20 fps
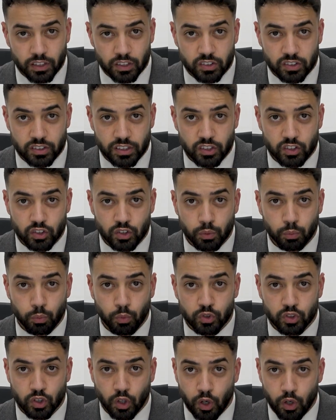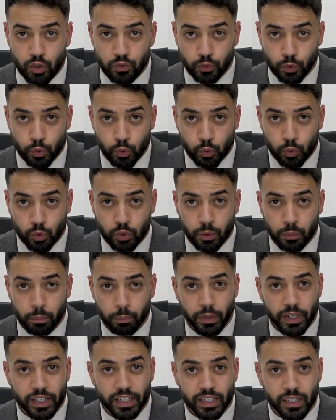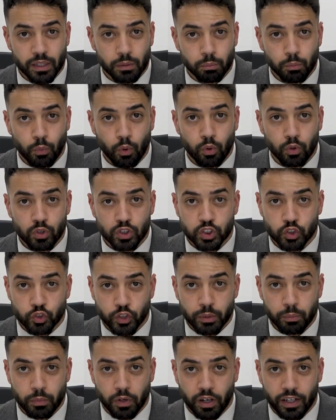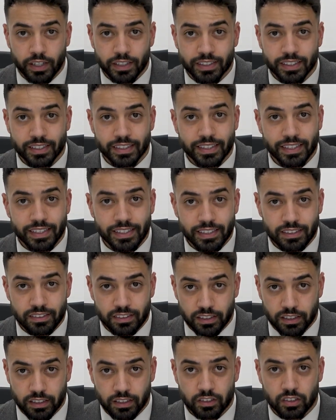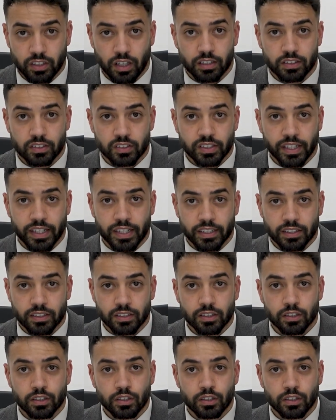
system was overhauled, making it more streamlined and easier to understand.